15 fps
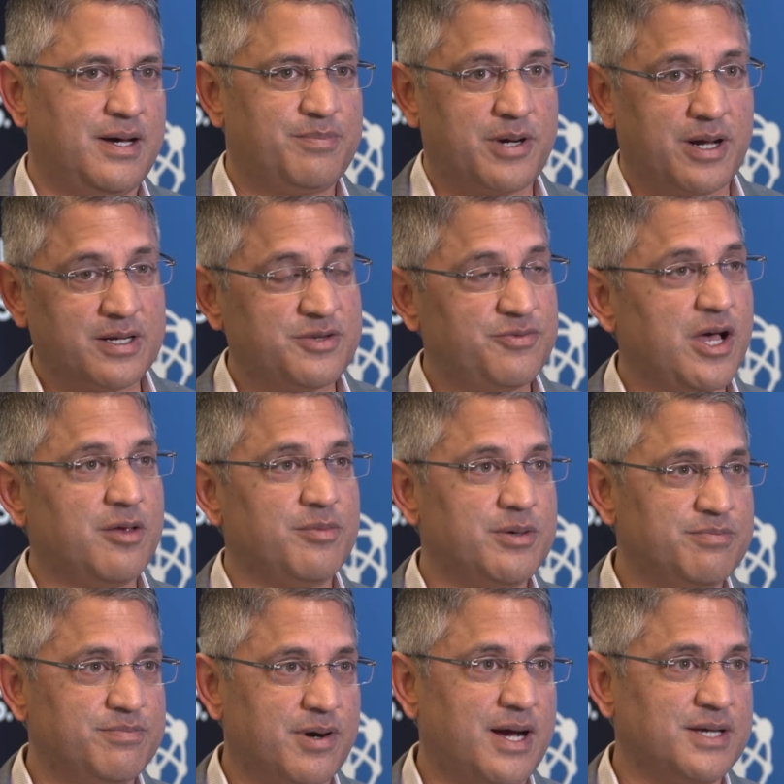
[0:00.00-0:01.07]
product
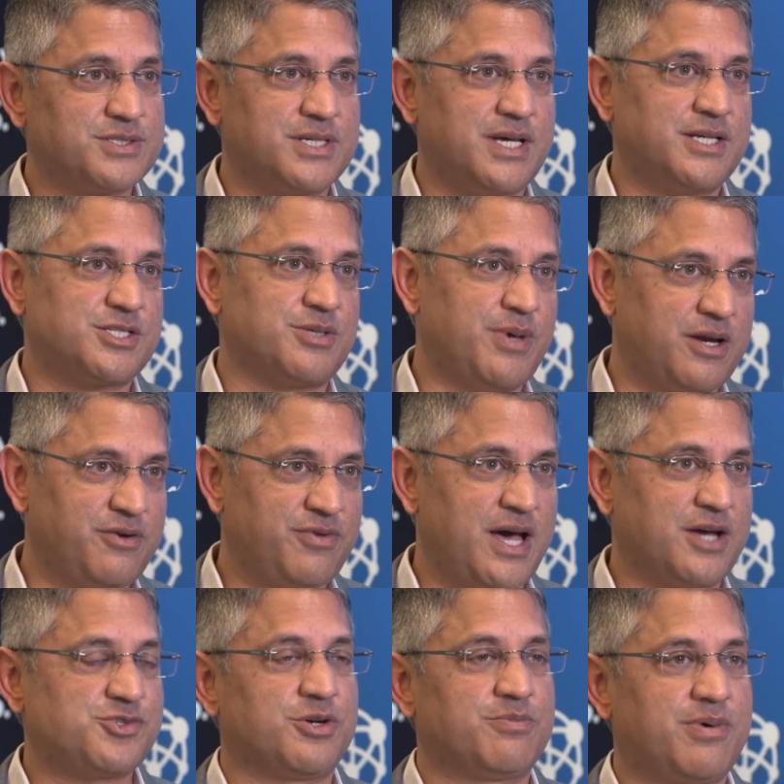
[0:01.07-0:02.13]
development process, the
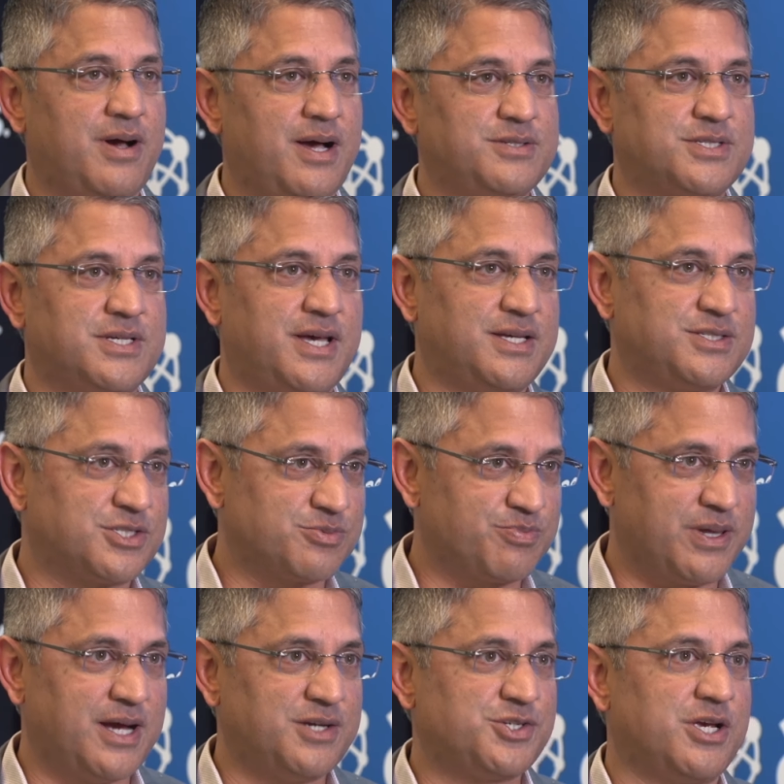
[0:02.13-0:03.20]
manufacturing process,
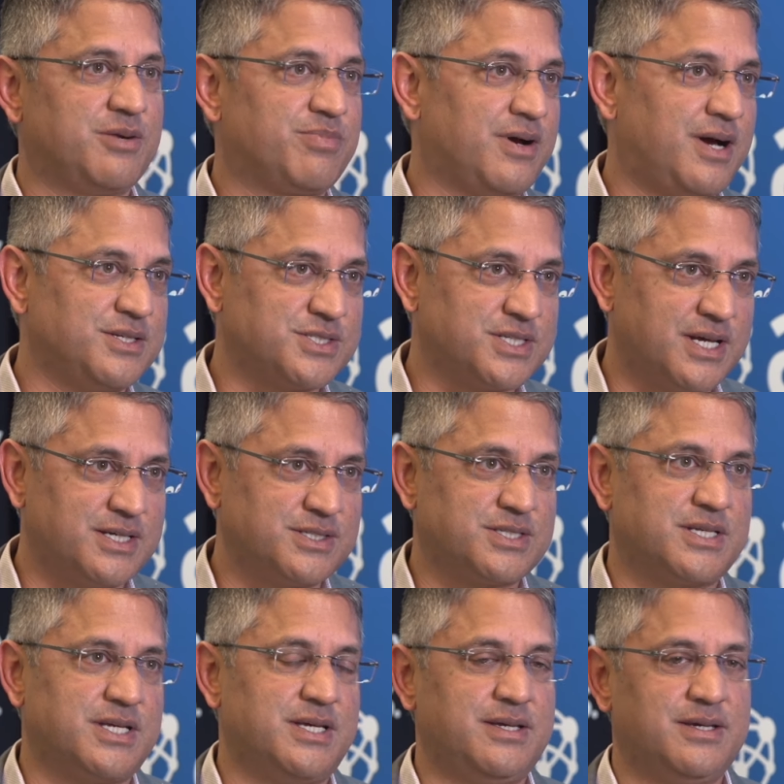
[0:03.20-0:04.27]
supply chain process,
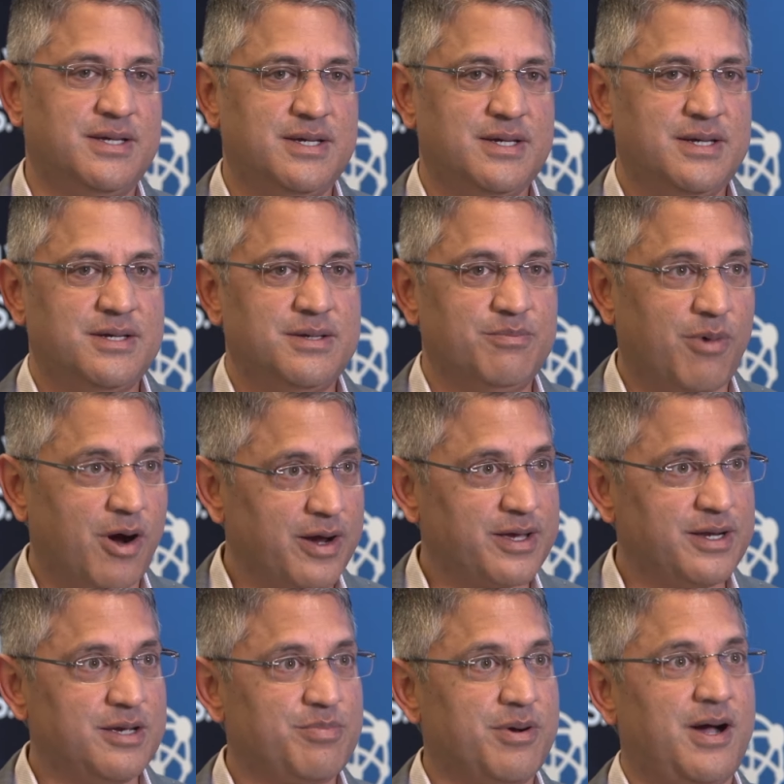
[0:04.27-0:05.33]
the
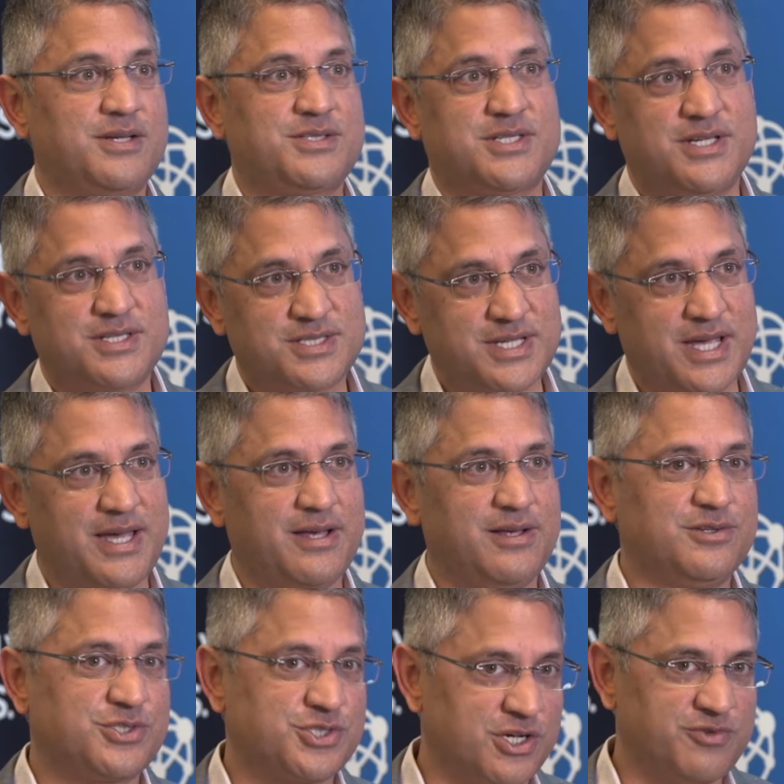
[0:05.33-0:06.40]
marketing process,
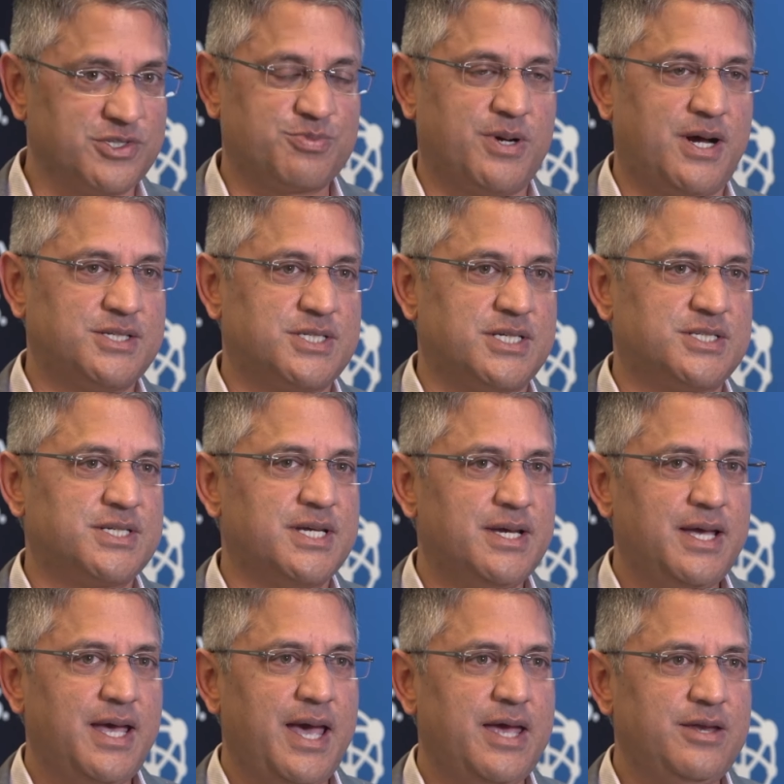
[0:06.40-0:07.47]
sales, service process,
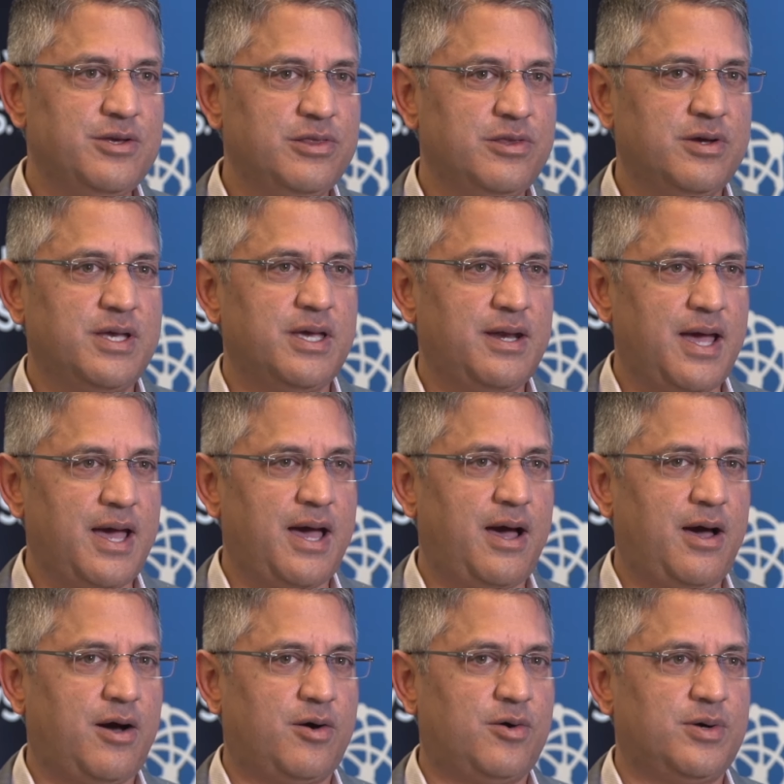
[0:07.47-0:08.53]
and you look at
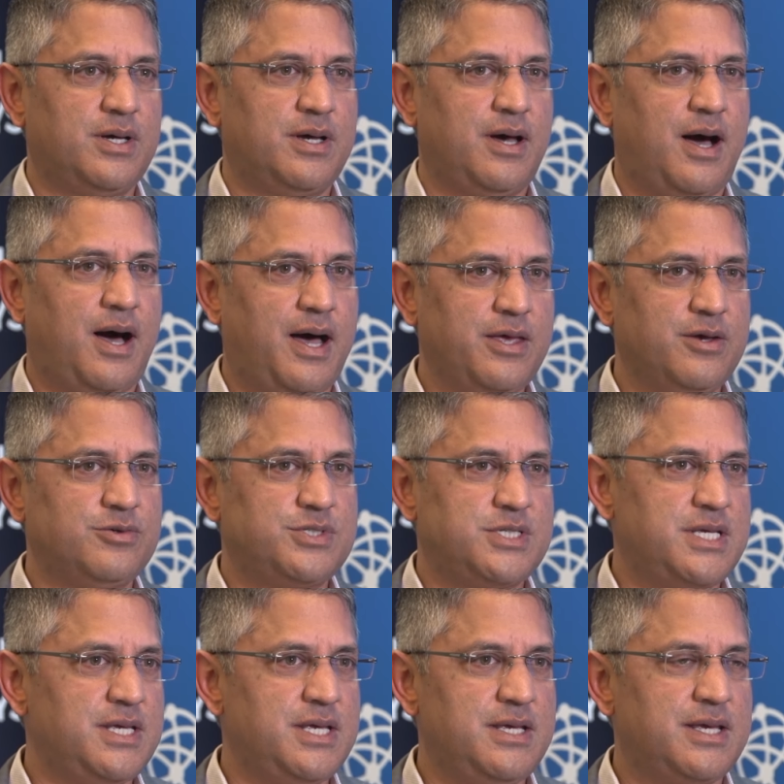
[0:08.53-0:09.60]
how
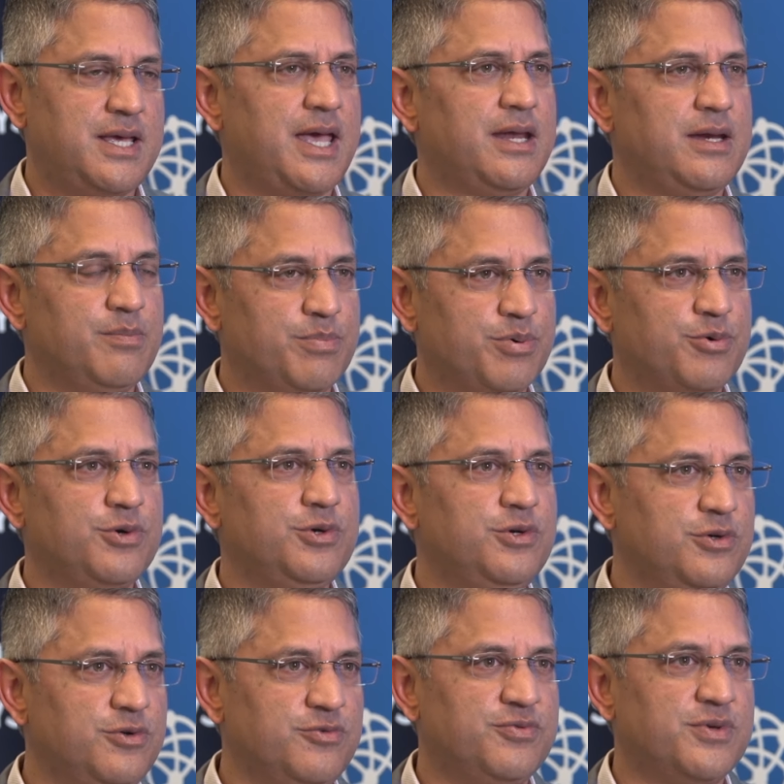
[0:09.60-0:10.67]
IoT can
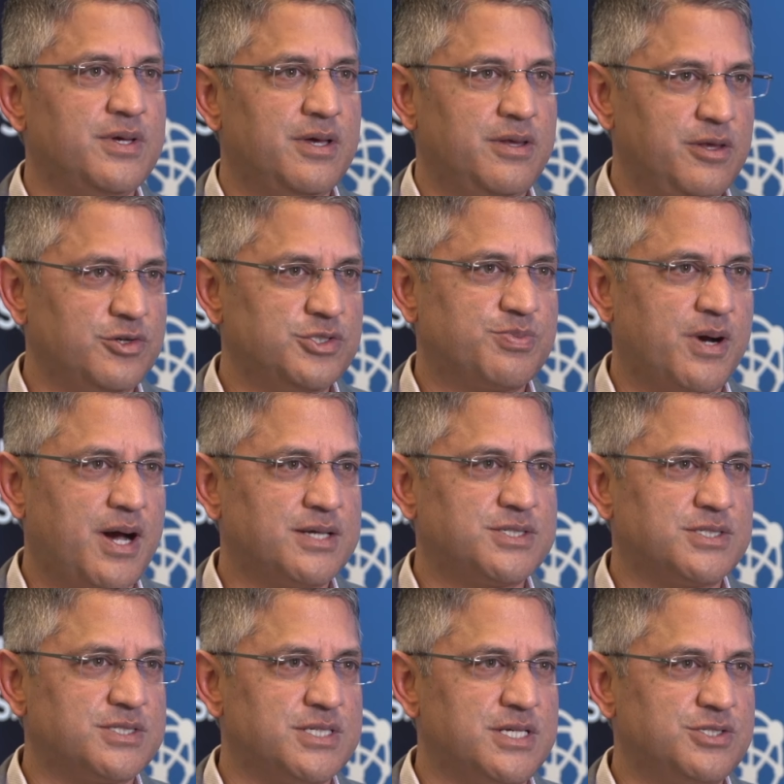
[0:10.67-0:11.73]
improve those
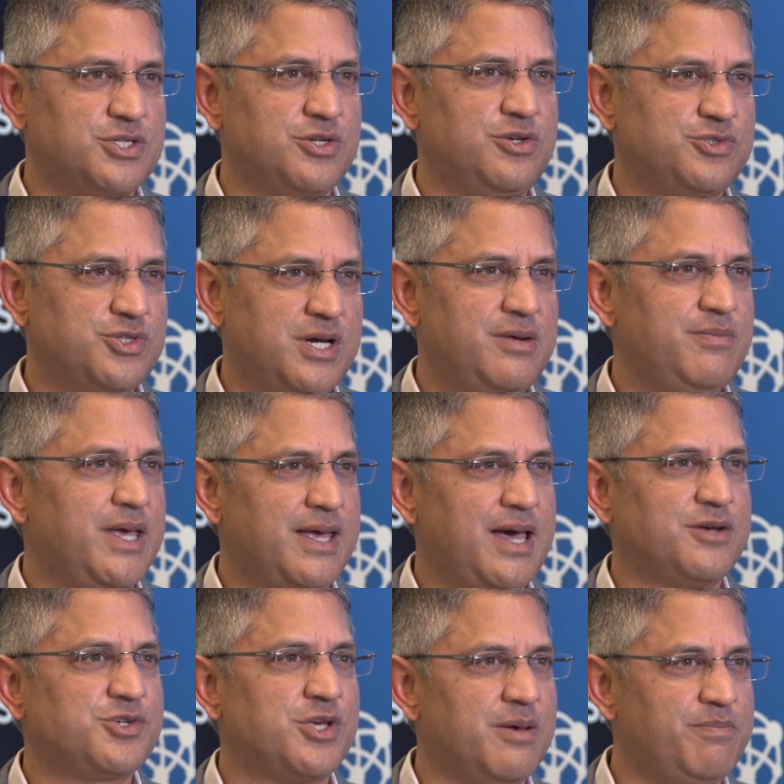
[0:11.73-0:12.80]
processes. So you're trying to make
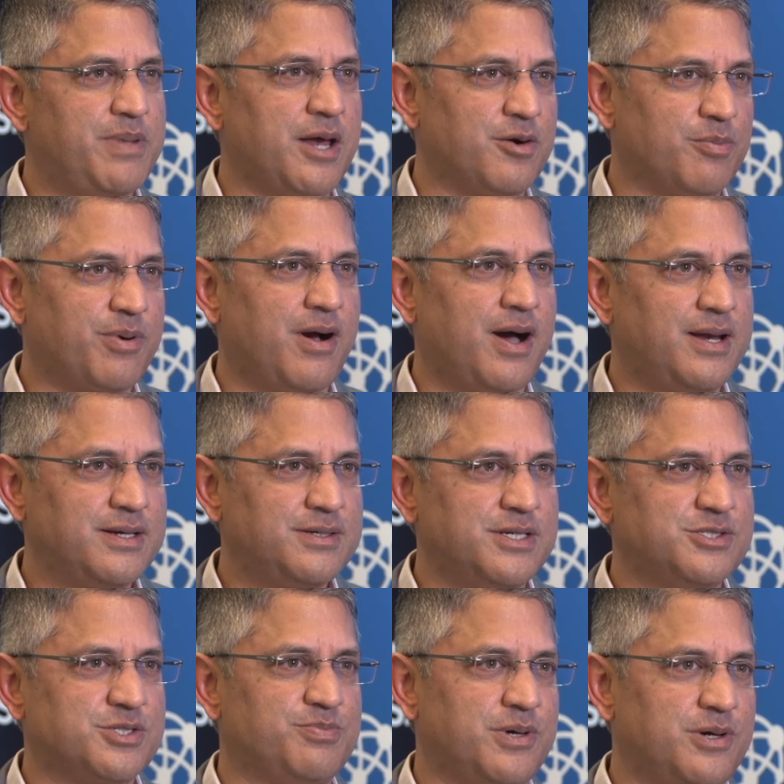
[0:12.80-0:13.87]
actually a better product
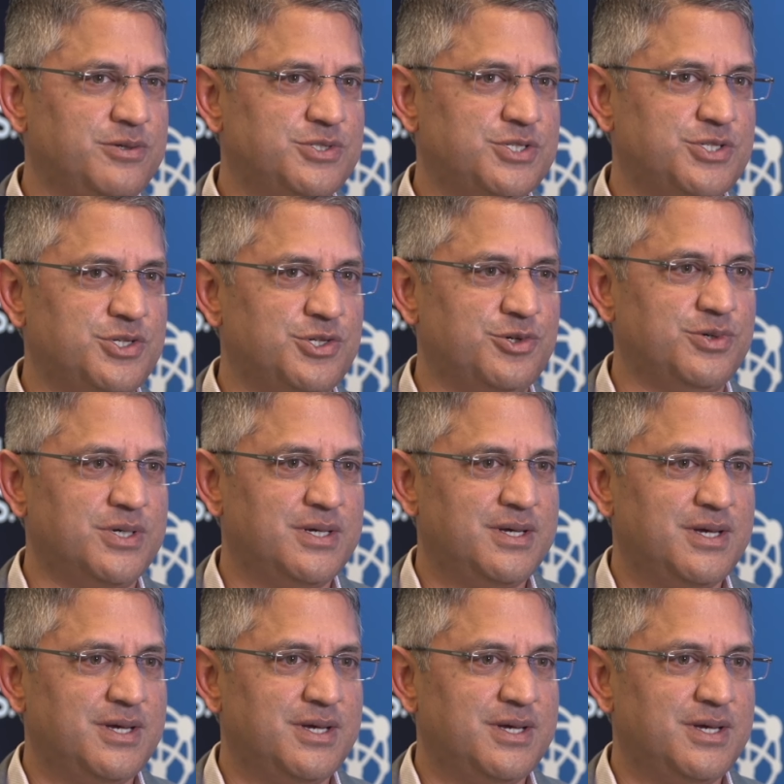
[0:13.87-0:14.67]
as opposed to